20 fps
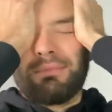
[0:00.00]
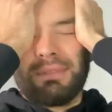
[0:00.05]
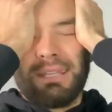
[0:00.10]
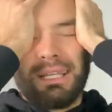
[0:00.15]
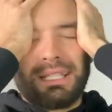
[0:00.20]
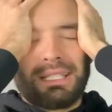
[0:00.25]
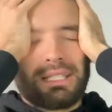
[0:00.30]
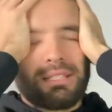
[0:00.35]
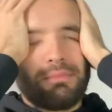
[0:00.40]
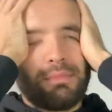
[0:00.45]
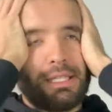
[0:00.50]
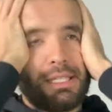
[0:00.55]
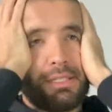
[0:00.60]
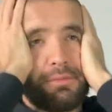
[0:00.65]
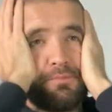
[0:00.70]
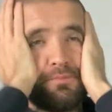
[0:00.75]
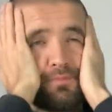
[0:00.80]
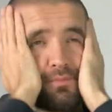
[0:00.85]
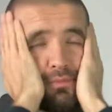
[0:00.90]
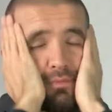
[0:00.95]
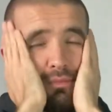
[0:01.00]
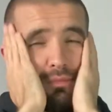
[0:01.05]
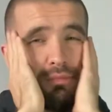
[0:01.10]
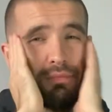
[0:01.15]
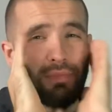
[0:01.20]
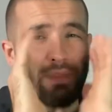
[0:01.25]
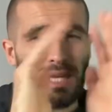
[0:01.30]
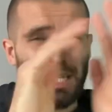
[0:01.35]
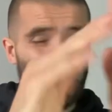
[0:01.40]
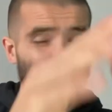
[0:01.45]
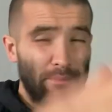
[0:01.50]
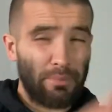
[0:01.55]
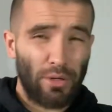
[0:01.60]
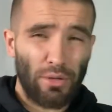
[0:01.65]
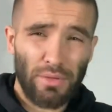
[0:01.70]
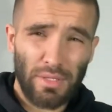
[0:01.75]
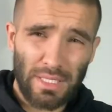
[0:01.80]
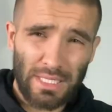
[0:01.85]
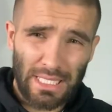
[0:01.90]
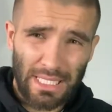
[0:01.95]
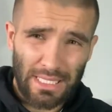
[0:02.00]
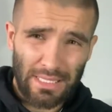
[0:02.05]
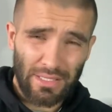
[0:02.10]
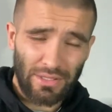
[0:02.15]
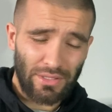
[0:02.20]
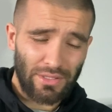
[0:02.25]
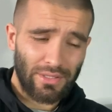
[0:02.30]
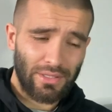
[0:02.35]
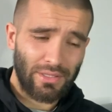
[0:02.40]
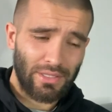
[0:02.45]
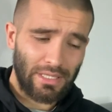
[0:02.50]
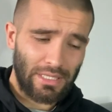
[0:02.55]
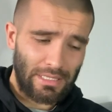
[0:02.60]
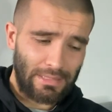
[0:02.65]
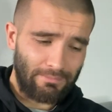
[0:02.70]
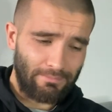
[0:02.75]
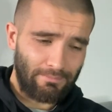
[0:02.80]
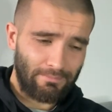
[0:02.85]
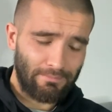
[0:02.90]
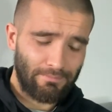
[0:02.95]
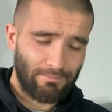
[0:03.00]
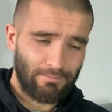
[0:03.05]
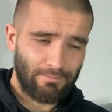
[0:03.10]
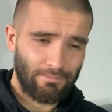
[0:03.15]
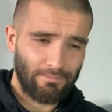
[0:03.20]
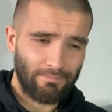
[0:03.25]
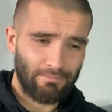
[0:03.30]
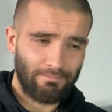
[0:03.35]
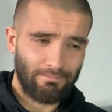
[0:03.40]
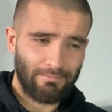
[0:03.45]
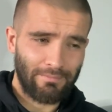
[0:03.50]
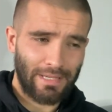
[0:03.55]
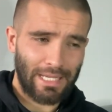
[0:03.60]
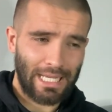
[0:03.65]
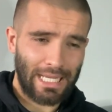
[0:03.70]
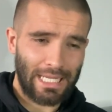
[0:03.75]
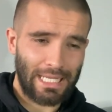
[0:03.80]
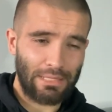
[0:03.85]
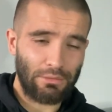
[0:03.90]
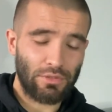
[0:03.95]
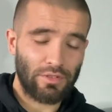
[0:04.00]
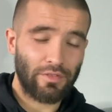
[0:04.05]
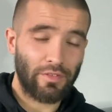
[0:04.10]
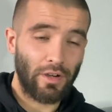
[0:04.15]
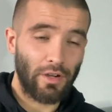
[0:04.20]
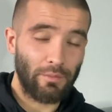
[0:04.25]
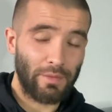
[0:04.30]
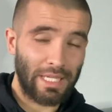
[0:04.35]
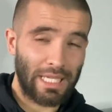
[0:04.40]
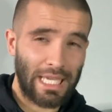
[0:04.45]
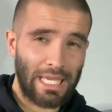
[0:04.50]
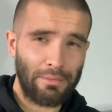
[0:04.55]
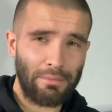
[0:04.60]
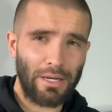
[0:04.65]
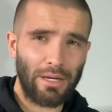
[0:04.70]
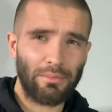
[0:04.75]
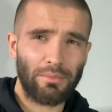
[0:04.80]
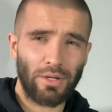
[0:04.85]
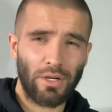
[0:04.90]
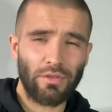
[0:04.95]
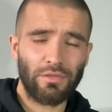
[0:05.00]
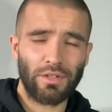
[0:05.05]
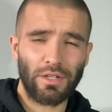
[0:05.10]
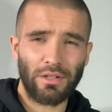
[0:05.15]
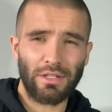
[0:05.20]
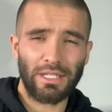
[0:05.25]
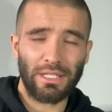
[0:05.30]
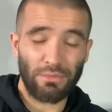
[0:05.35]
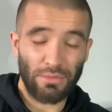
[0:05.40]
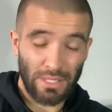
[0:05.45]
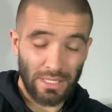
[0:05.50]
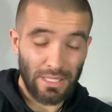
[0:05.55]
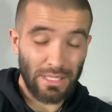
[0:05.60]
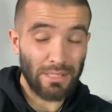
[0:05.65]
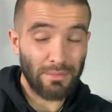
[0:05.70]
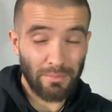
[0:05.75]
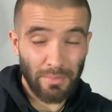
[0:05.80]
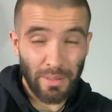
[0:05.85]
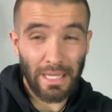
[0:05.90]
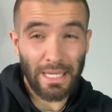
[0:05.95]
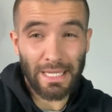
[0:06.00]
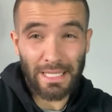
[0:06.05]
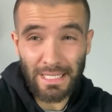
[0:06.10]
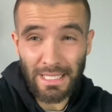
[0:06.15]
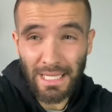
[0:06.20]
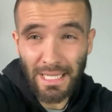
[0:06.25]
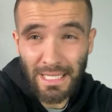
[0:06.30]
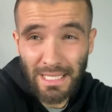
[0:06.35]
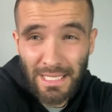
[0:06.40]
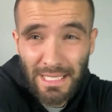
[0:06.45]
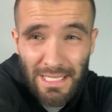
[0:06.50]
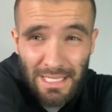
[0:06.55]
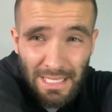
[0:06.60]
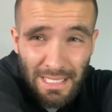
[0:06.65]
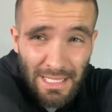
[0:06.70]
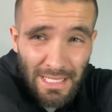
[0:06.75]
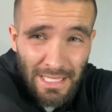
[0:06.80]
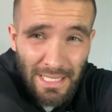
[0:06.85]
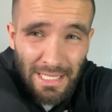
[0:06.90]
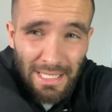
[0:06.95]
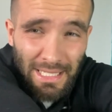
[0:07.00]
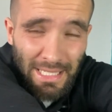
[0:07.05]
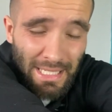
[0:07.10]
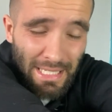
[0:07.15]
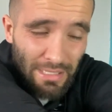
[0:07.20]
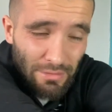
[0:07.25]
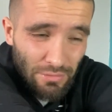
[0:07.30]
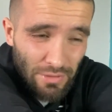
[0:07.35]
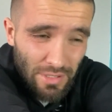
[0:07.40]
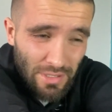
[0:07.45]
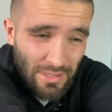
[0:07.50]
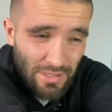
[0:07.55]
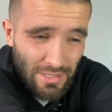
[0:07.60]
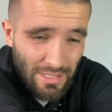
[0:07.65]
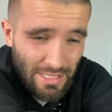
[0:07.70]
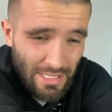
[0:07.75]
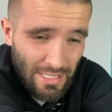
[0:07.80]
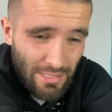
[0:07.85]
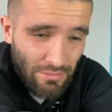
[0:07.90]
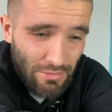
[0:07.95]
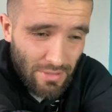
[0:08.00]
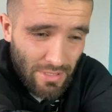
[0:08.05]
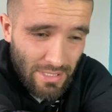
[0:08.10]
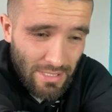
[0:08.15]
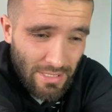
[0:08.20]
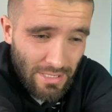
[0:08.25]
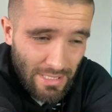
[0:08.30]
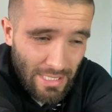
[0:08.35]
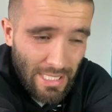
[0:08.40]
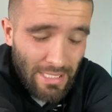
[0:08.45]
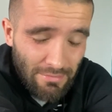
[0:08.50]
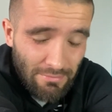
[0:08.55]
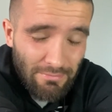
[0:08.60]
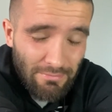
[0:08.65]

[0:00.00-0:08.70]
next to me, he'd had both his knees done, and he was fine when he came out, but overnight he was in some pain, and he was yeah,